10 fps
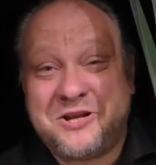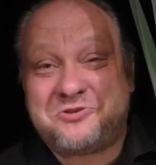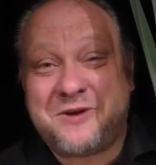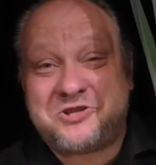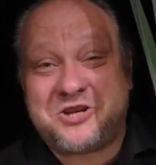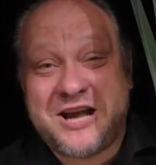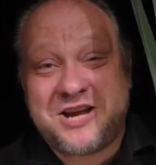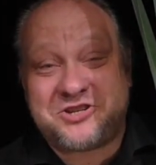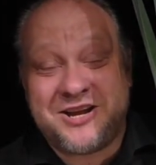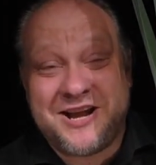
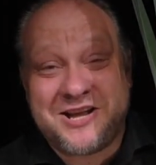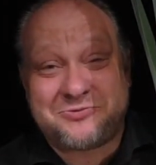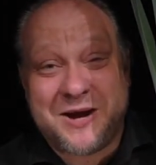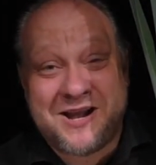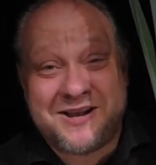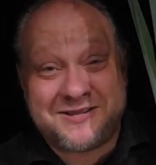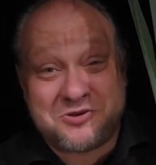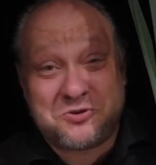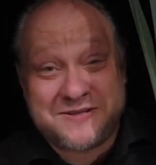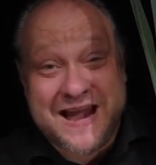vegetation in Israel at
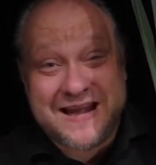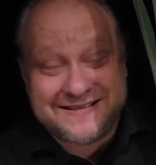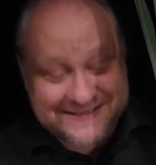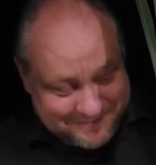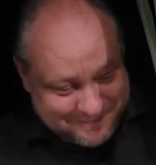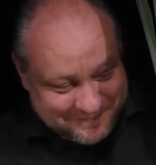those days.